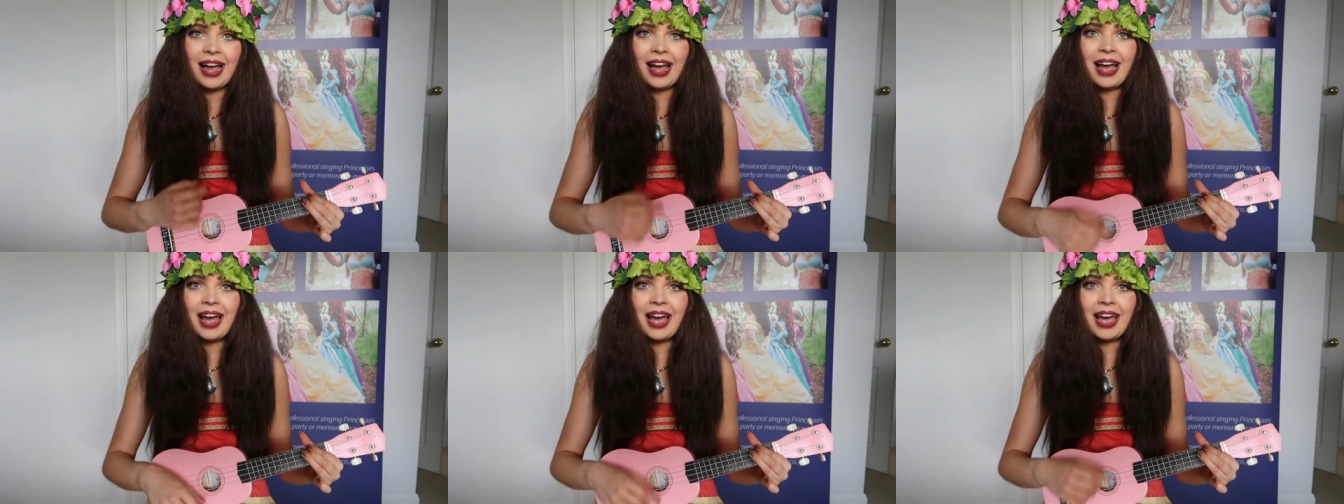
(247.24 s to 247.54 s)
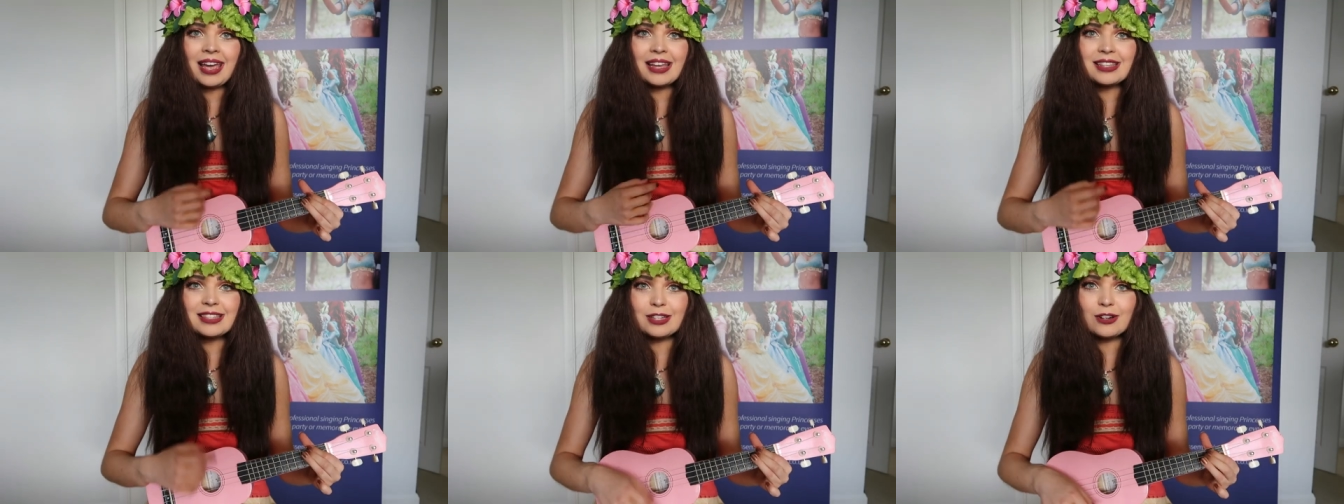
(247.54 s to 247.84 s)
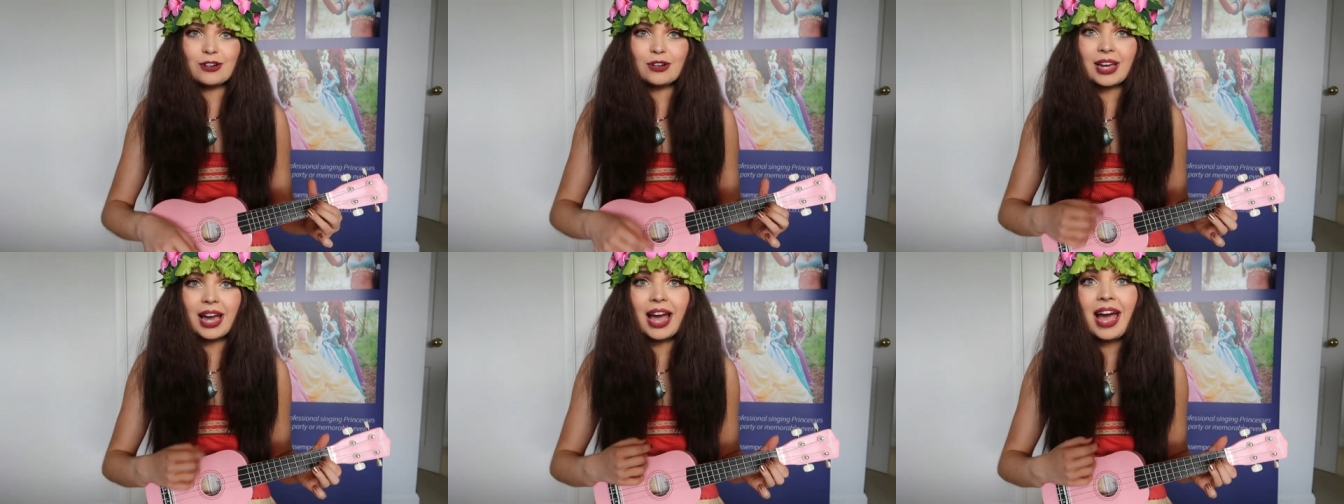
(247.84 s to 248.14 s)
Hey,
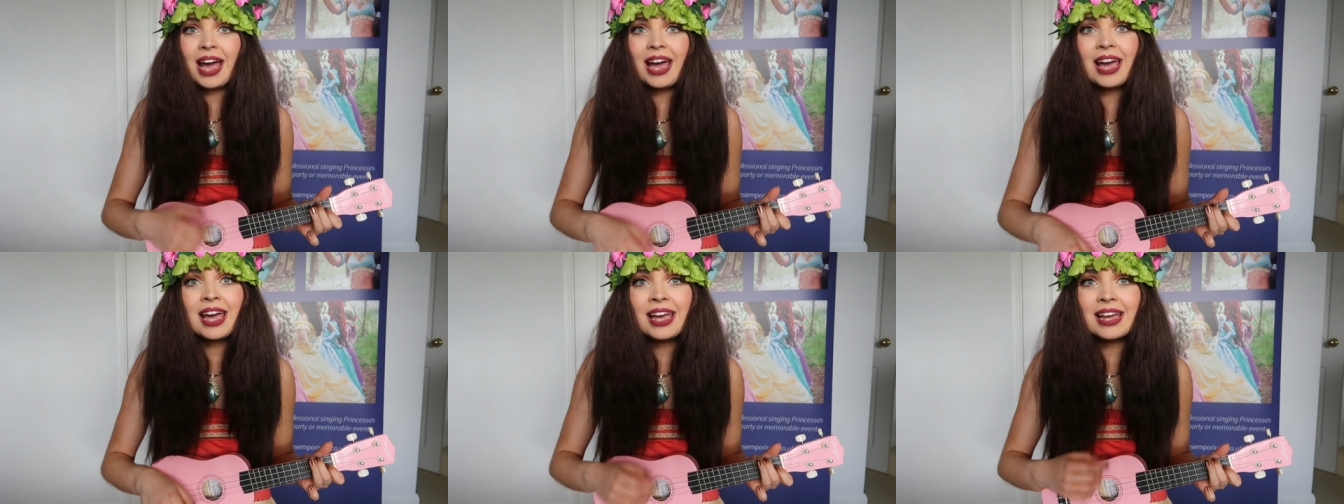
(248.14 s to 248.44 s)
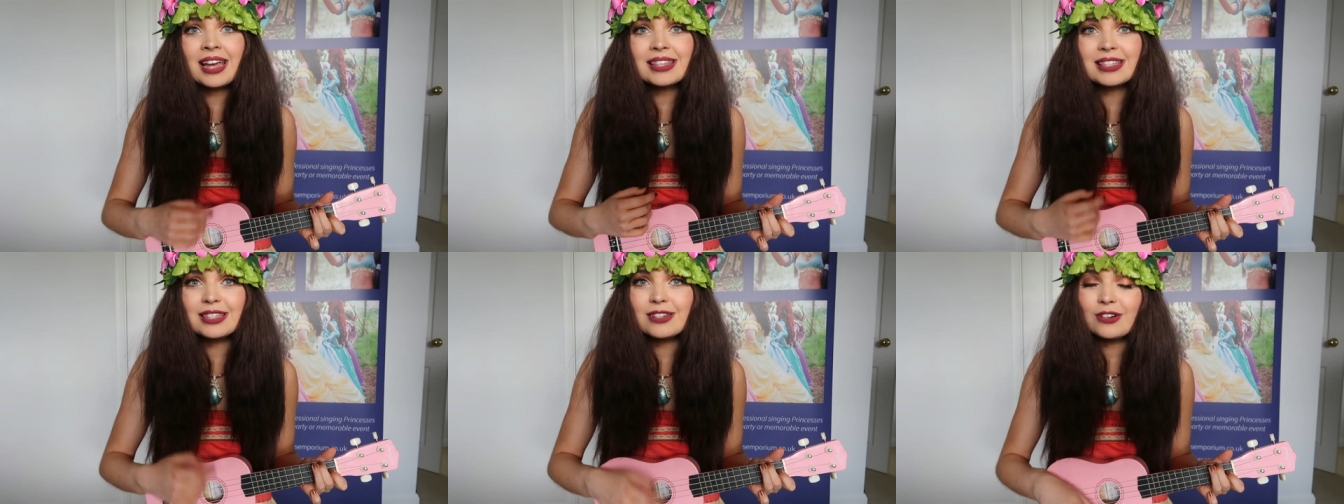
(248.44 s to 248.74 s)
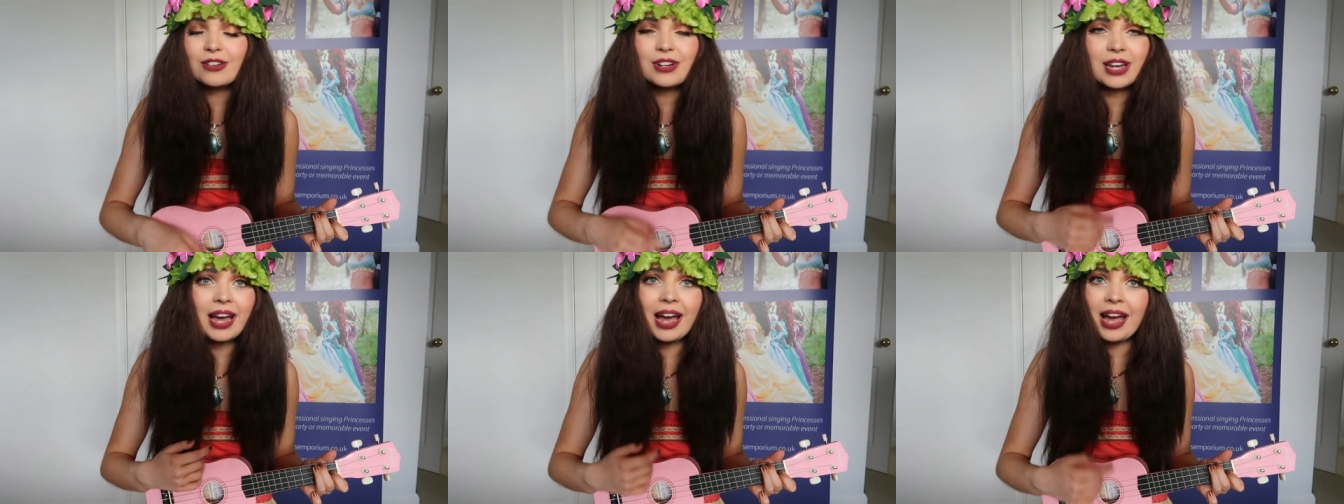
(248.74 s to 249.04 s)
it's okay, it's
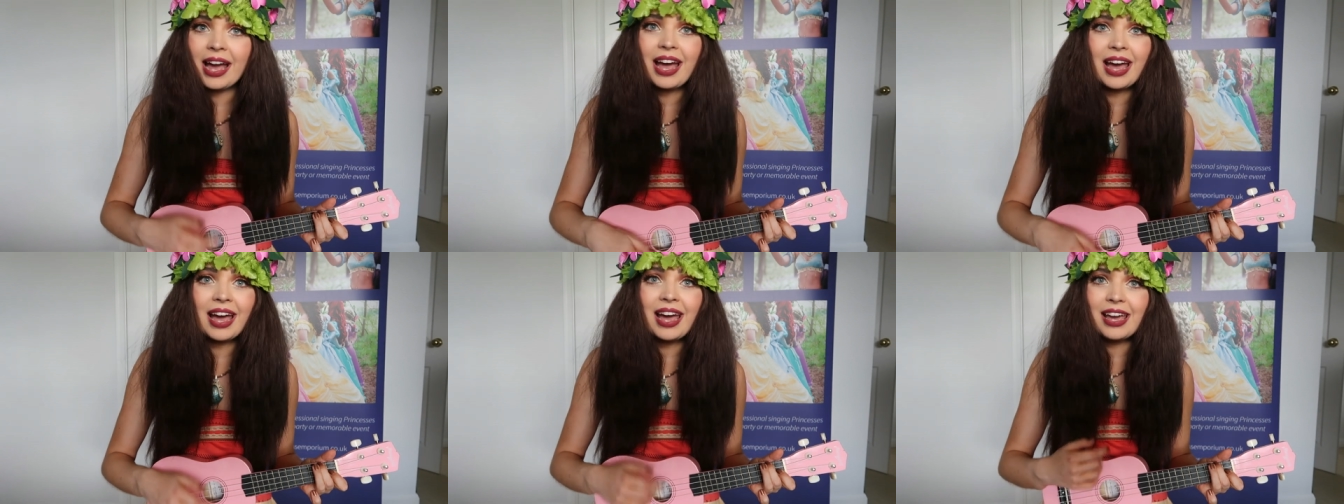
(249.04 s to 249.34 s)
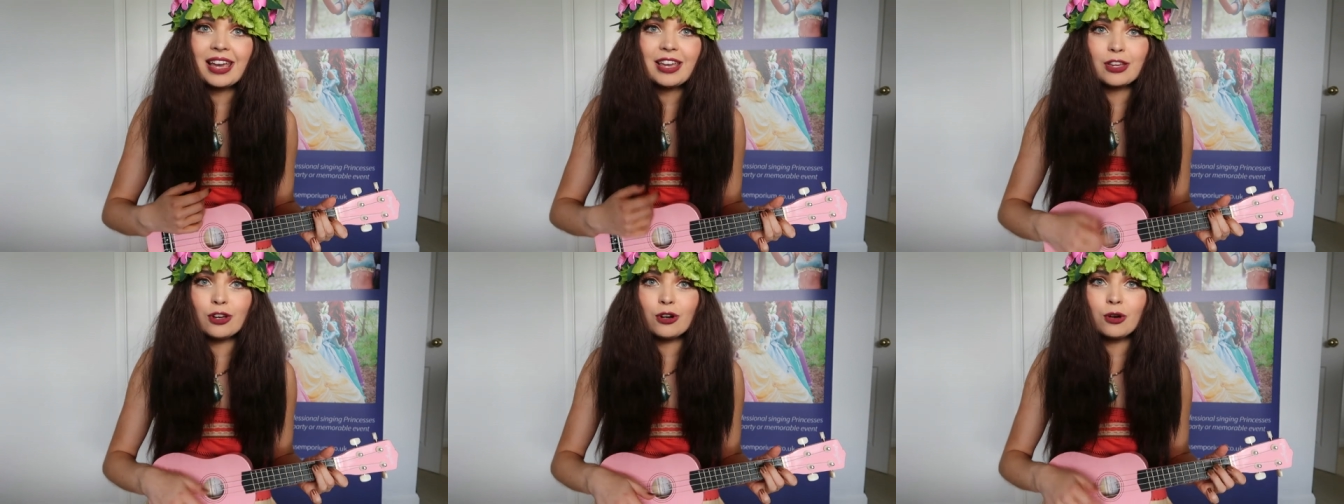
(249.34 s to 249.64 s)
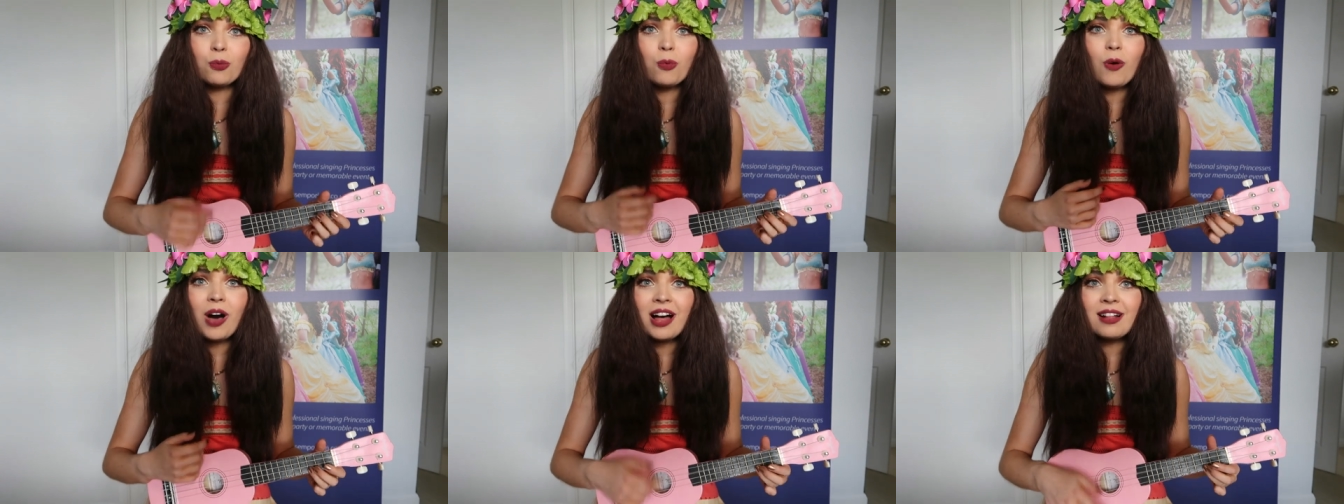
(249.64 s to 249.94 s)
okay,
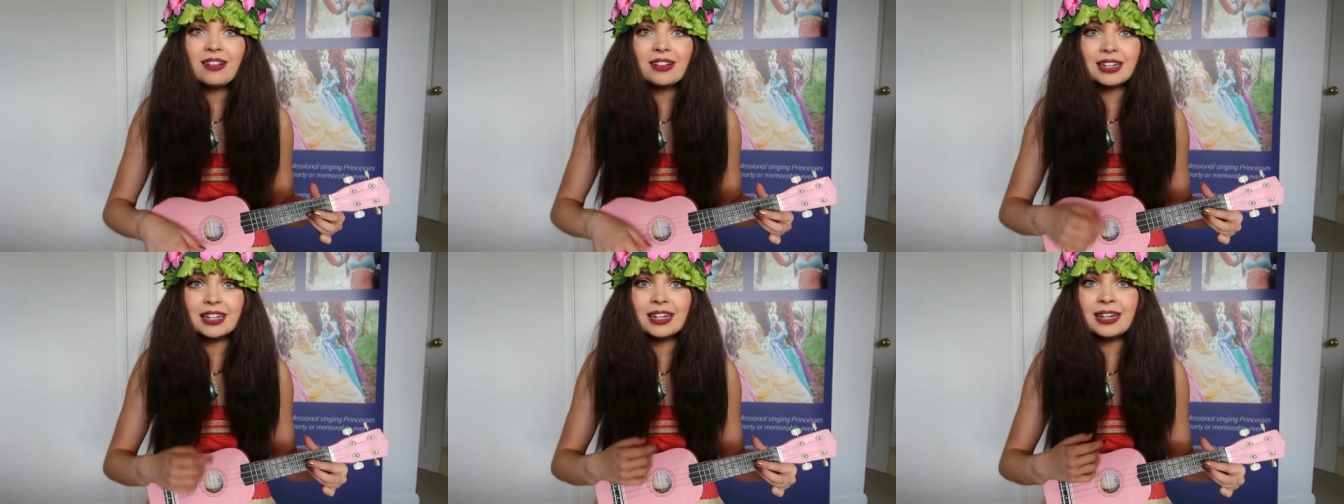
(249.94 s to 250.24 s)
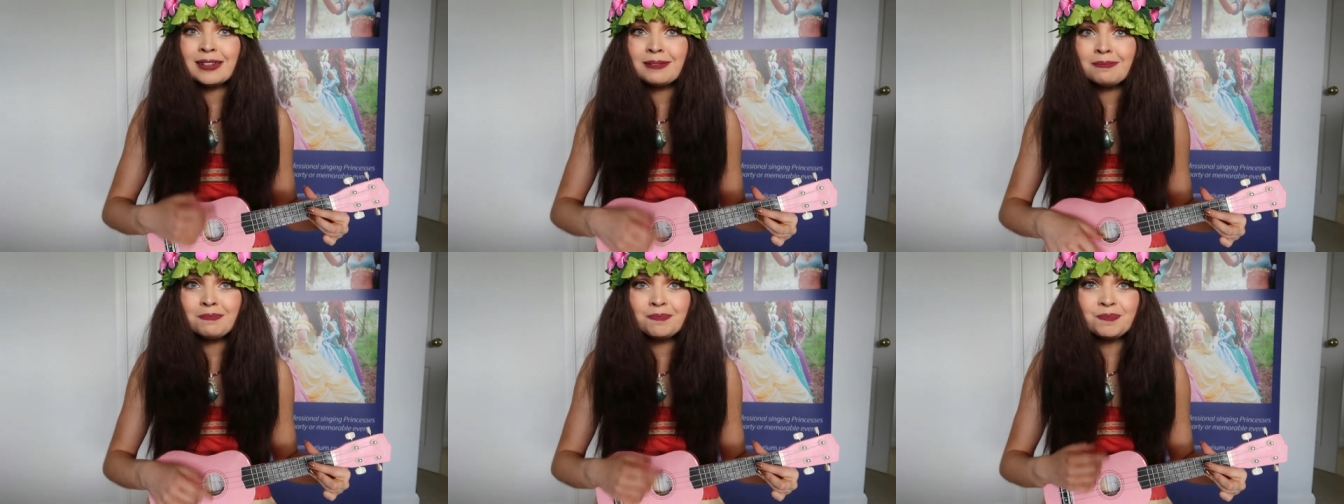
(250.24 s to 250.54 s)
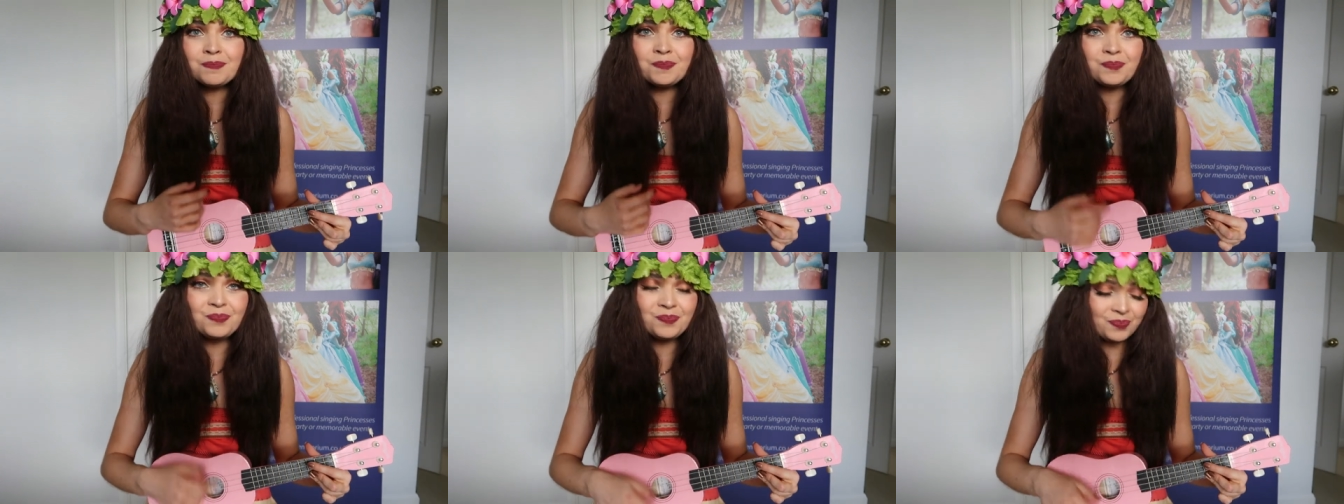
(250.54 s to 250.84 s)
you're
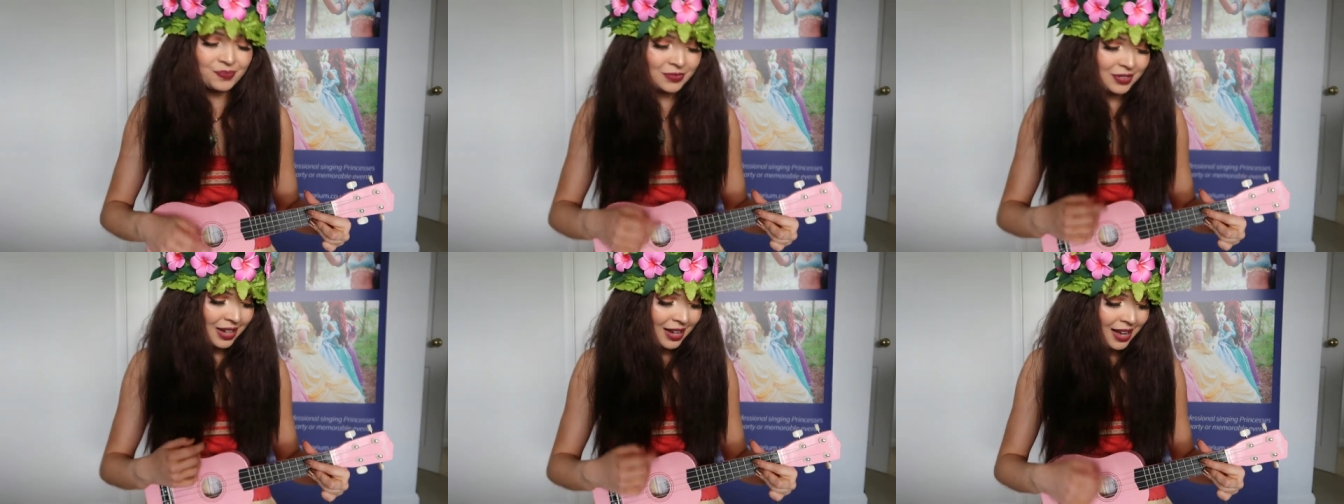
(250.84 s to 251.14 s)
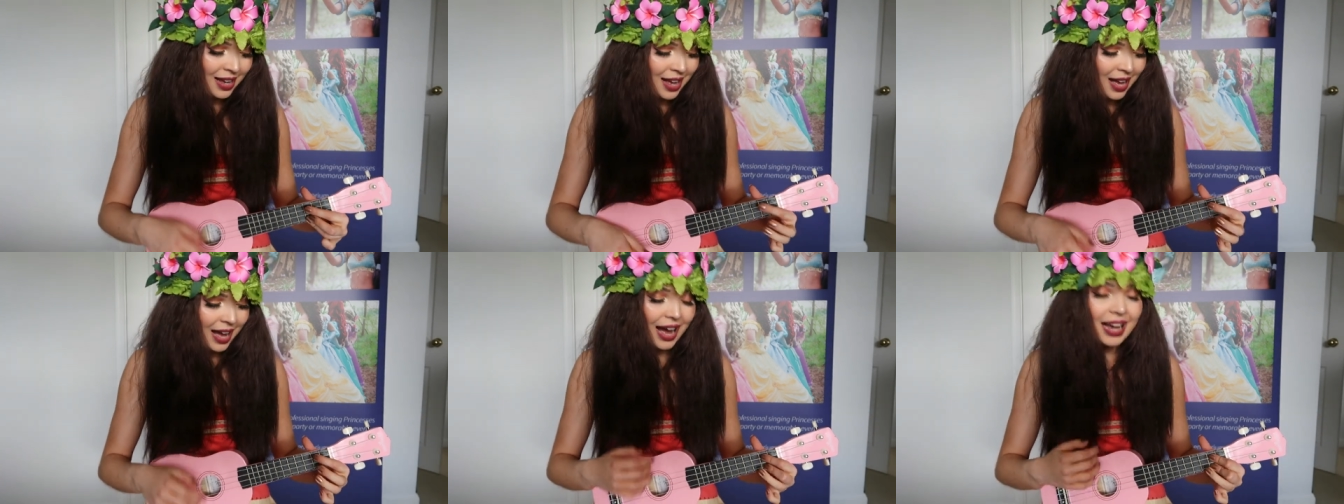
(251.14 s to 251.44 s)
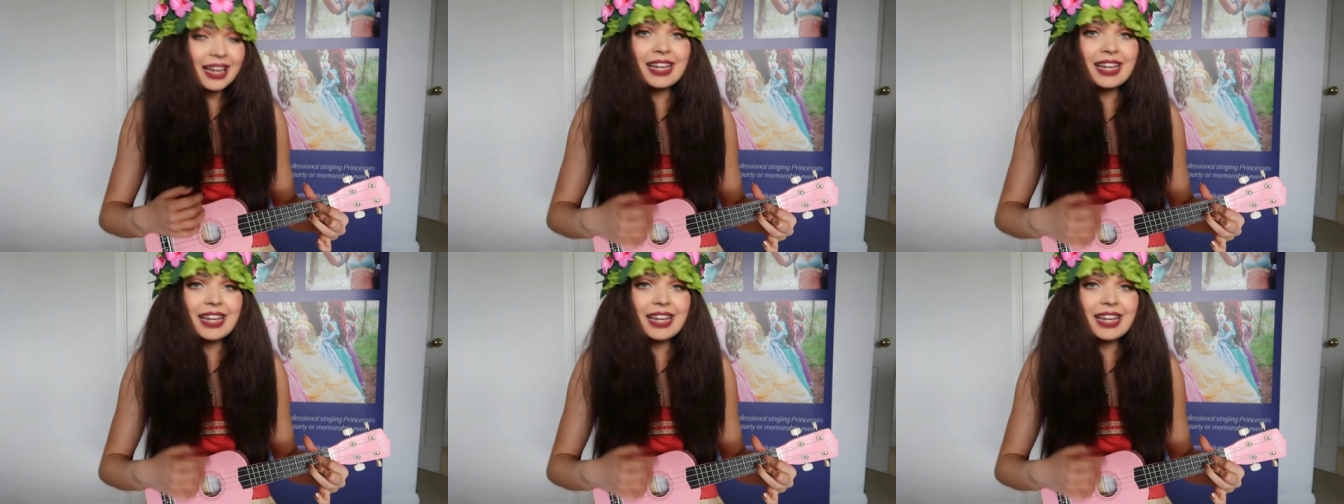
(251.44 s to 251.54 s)
welcome.